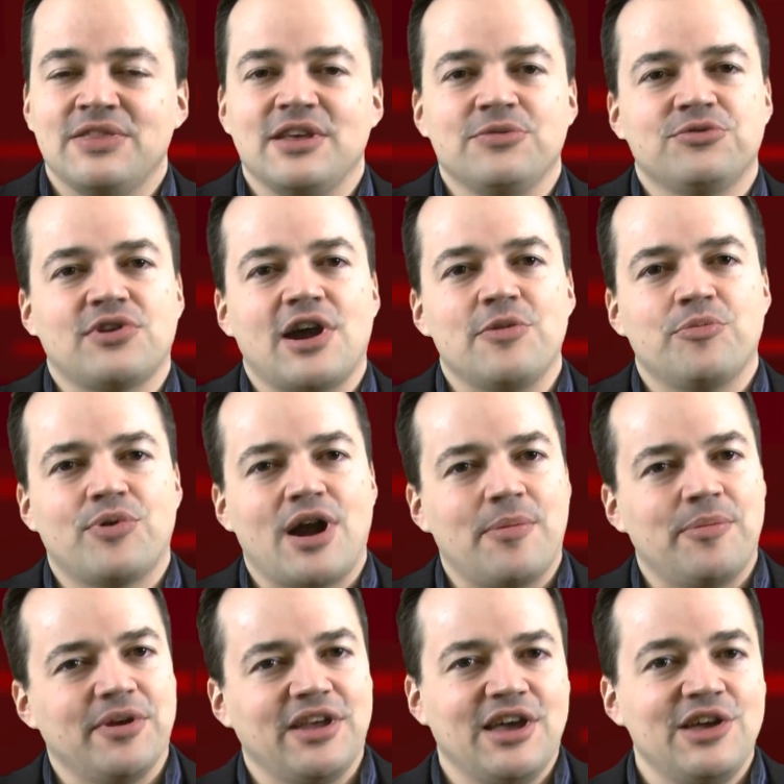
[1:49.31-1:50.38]
They've tried
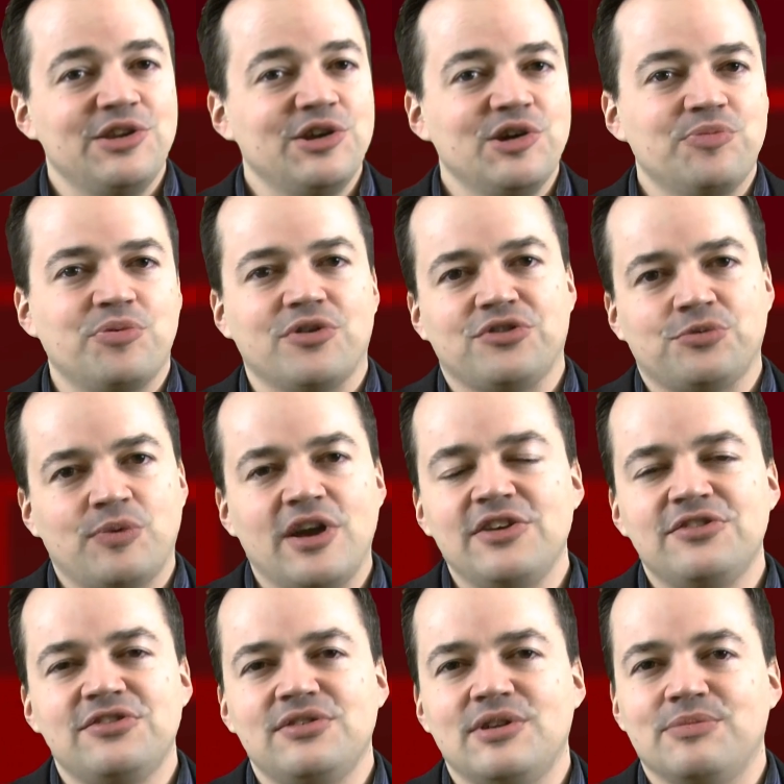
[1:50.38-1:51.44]
propaganda,
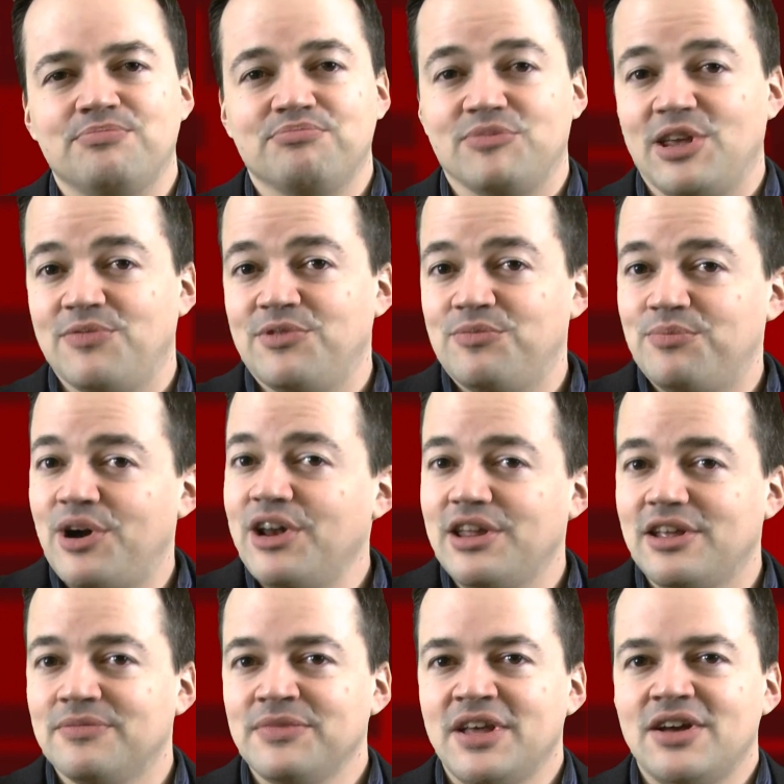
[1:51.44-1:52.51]
persuasion, and even
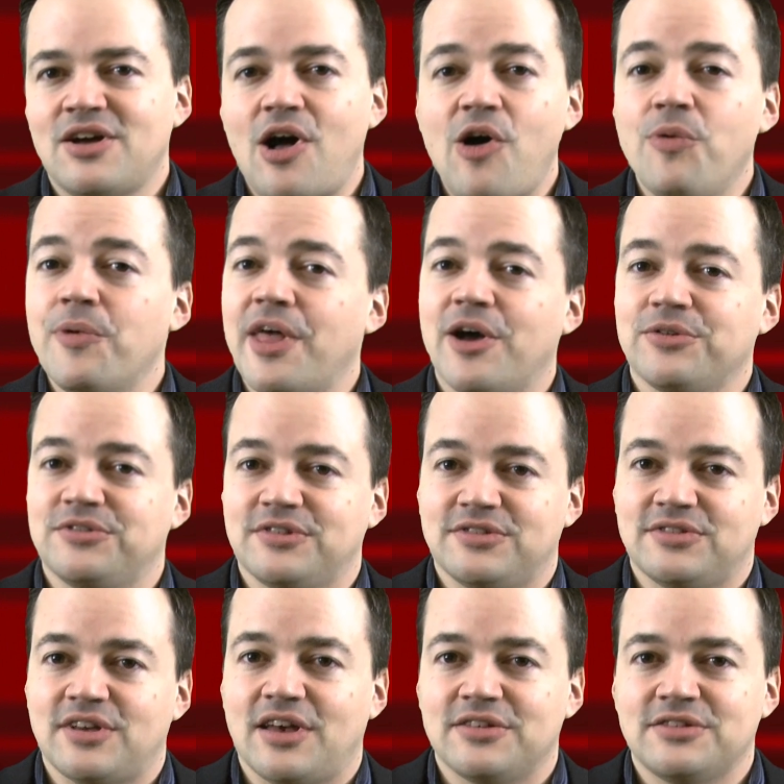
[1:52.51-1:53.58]
money, all without
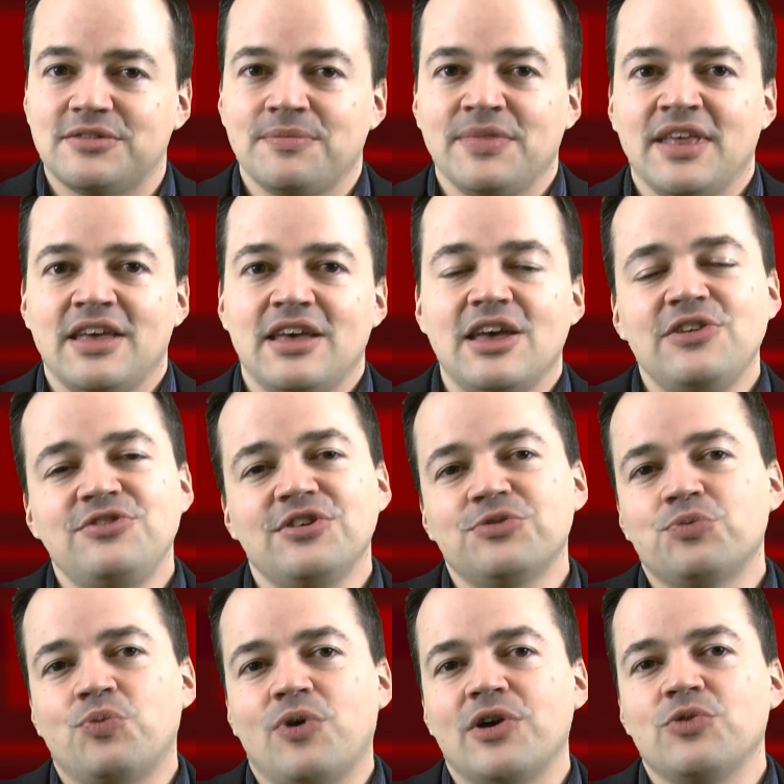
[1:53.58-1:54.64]
success. In
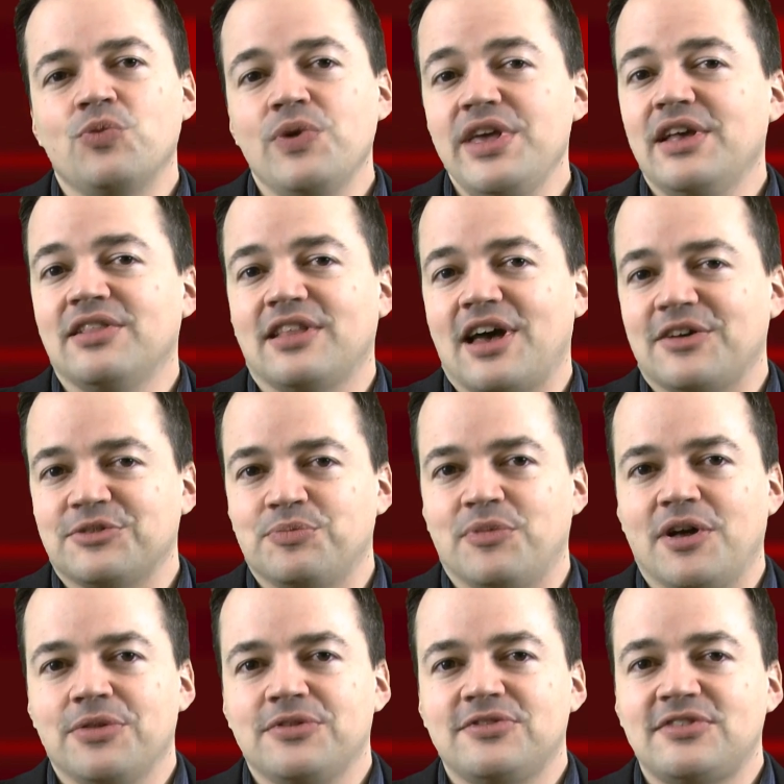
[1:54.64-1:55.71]
just one week last
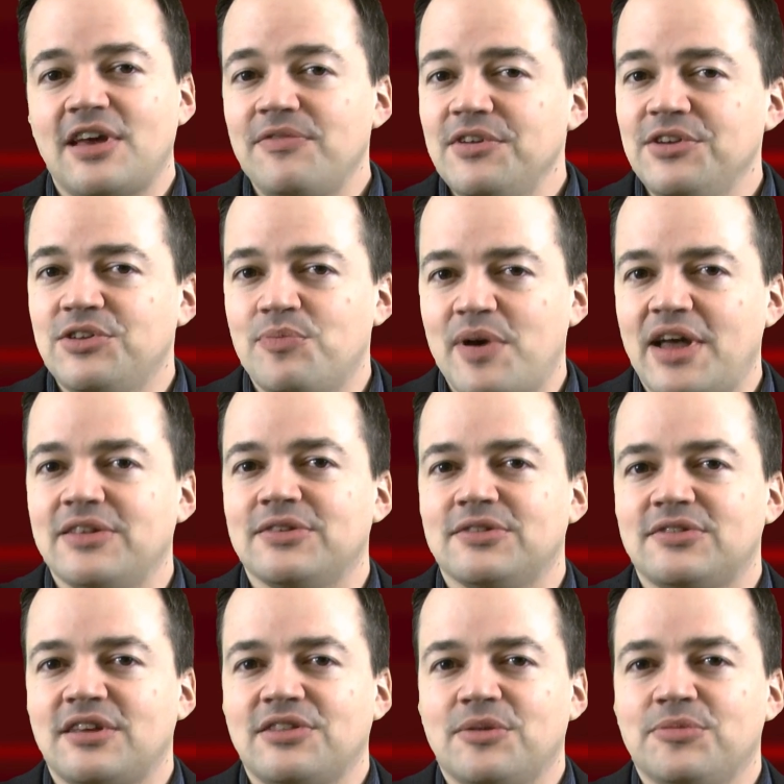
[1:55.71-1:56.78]
month, seven
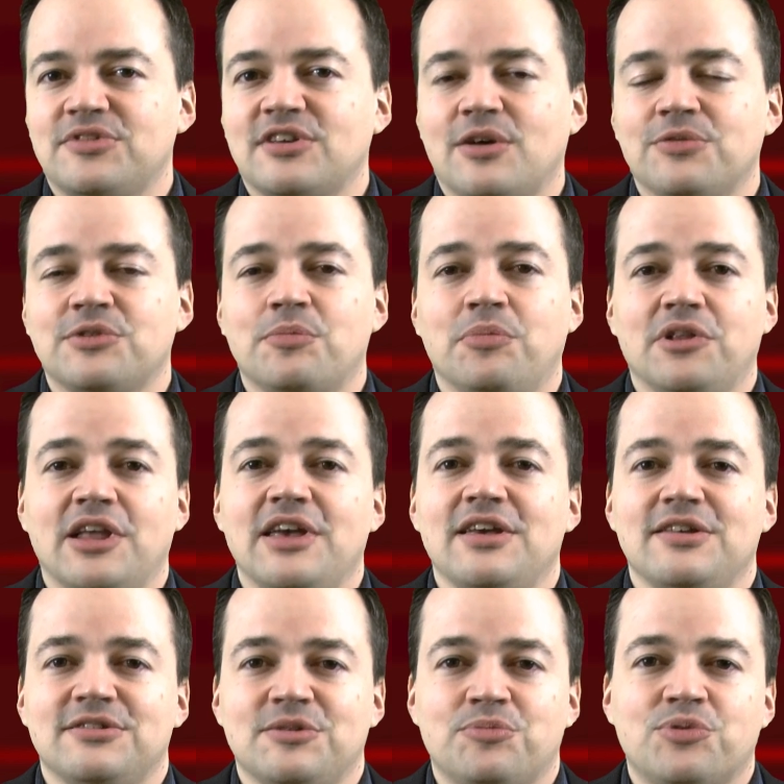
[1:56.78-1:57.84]
Tibetans set themselves
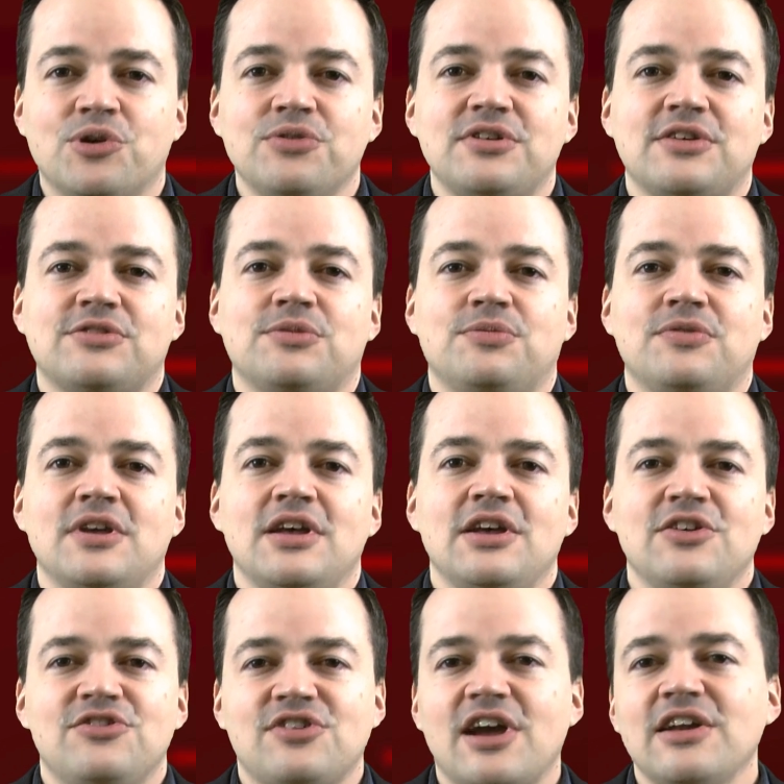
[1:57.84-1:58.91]
ablaze in protest of
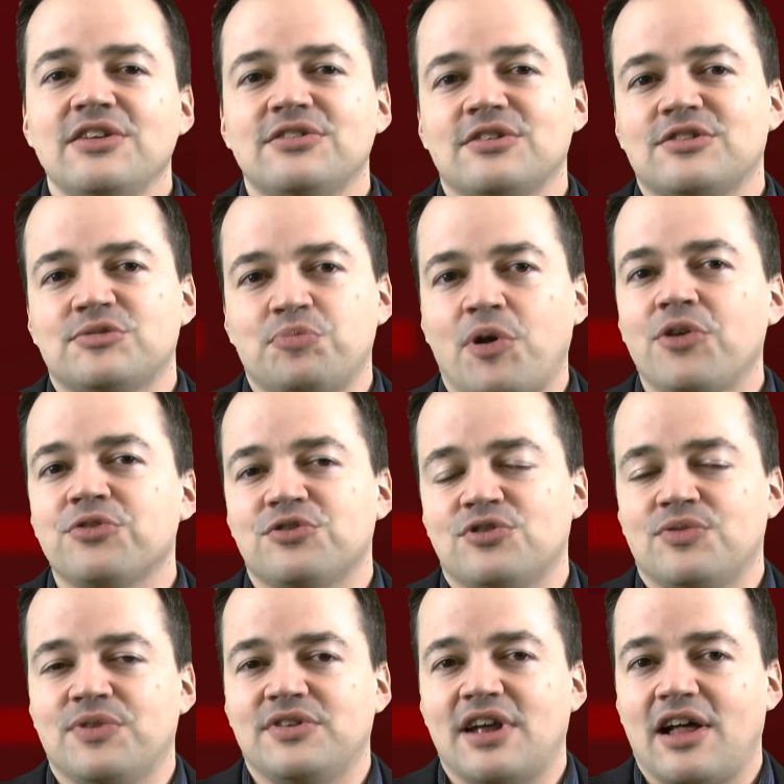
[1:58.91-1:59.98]
China's expulsion
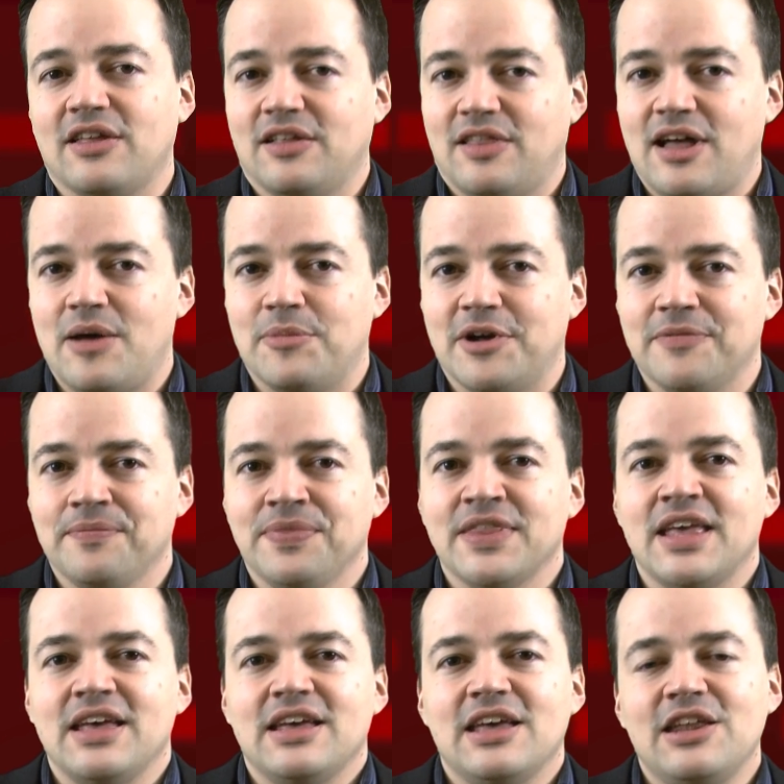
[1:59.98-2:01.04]
of the Dalai Lama.
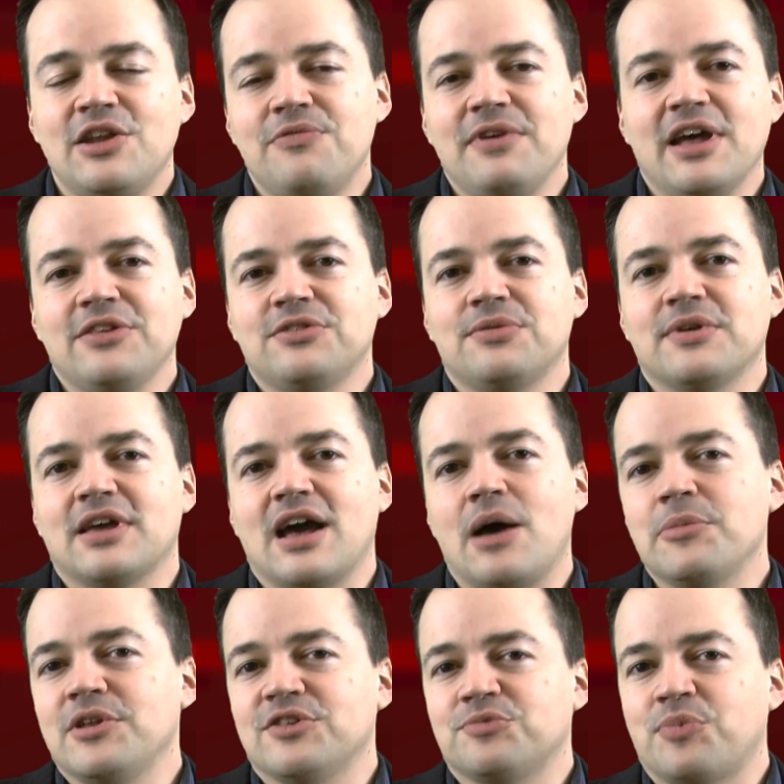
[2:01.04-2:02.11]
In advance of the
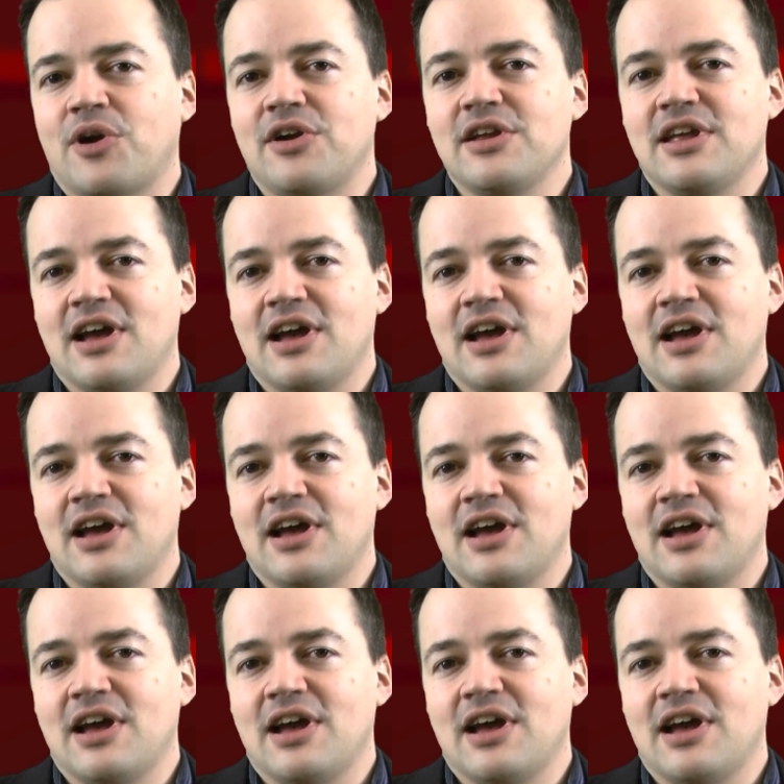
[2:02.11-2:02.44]
Communist Party